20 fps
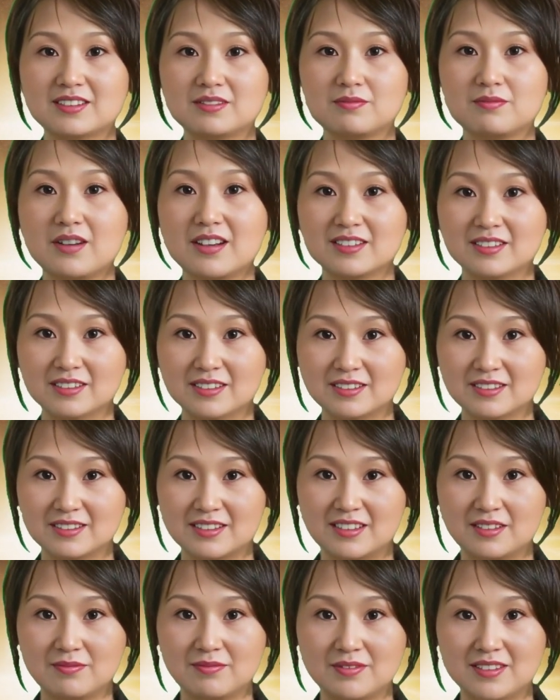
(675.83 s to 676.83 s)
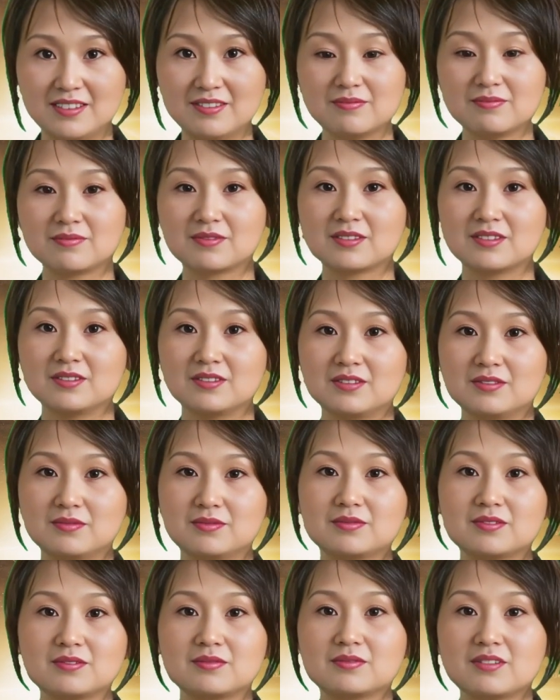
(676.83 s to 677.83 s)
However, these loans
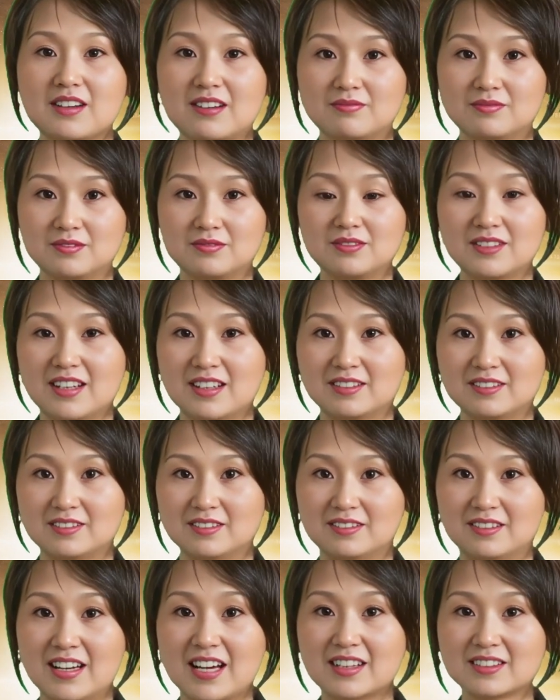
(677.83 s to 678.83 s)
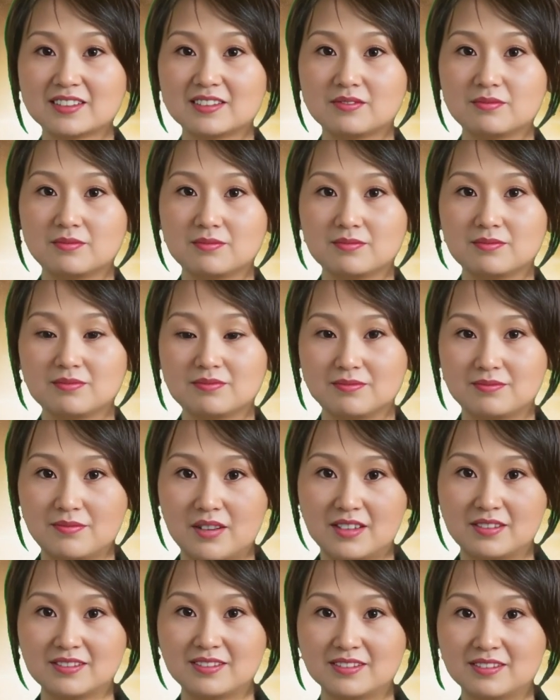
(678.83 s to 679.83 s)
cannot help Vank out of its
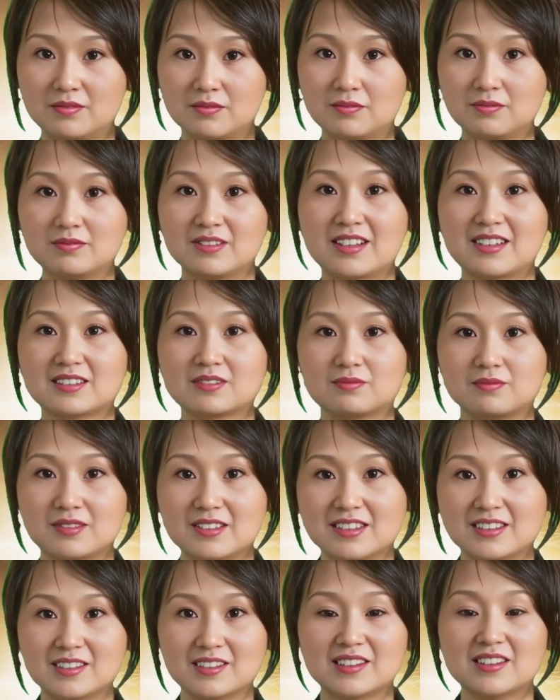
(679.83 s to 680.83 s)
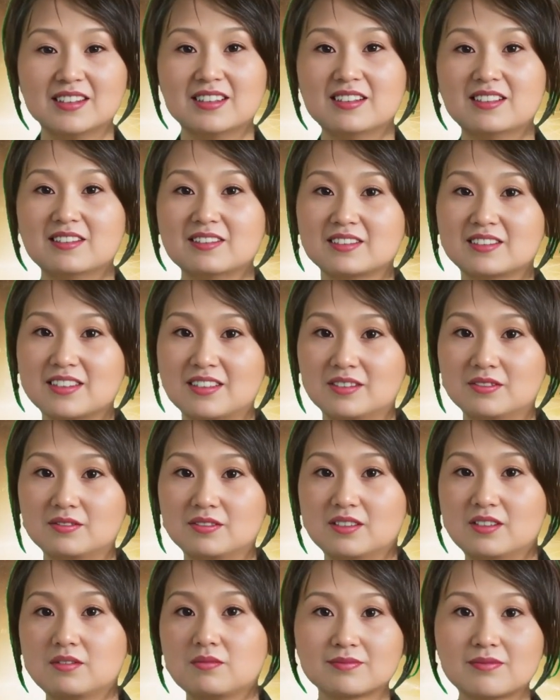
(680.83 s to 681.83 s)
crisis. As of the end of
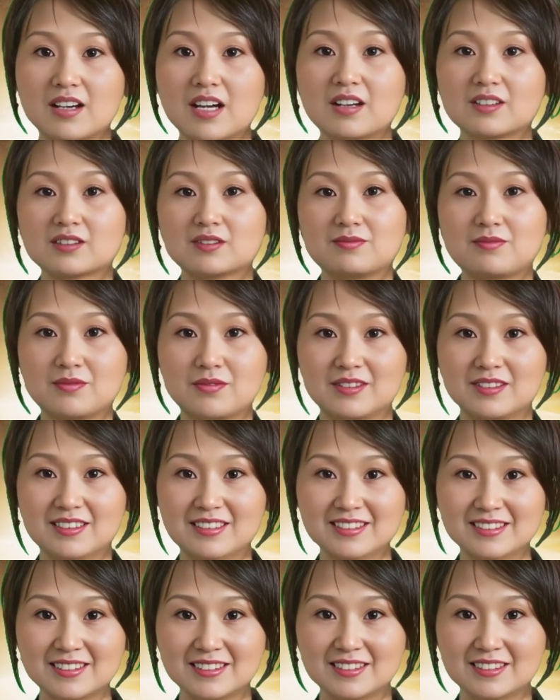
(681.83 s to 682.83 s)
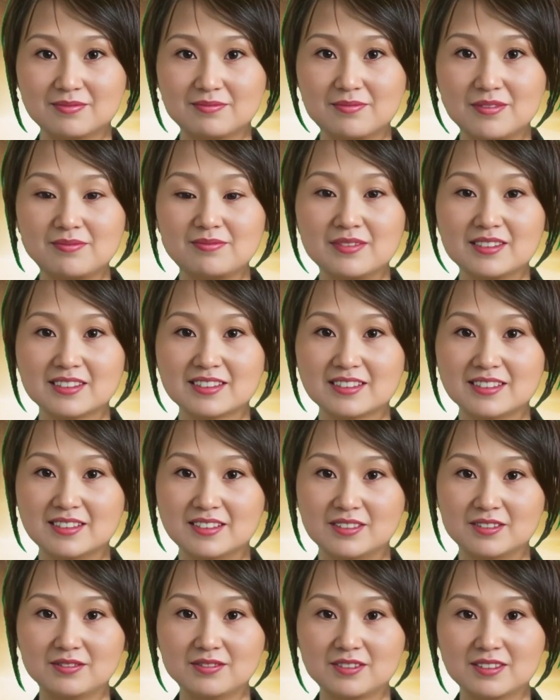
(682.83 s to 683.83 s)
last year, Vank's total
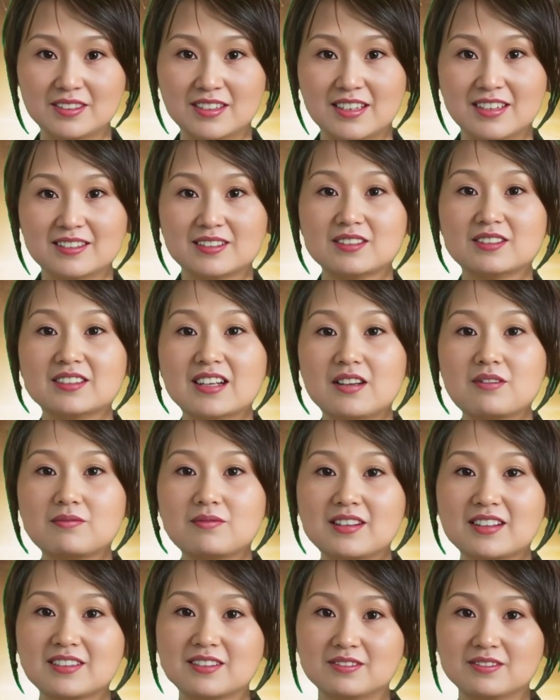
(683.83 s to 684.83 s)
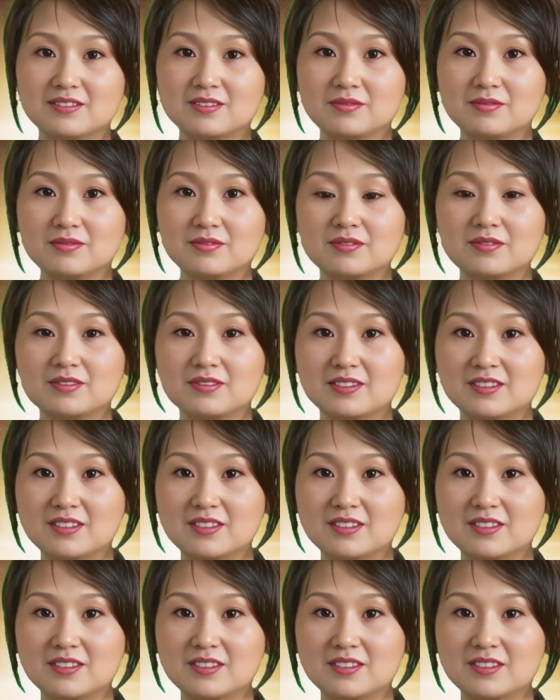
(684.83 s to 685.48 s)
liabilities were $1.1 trillion.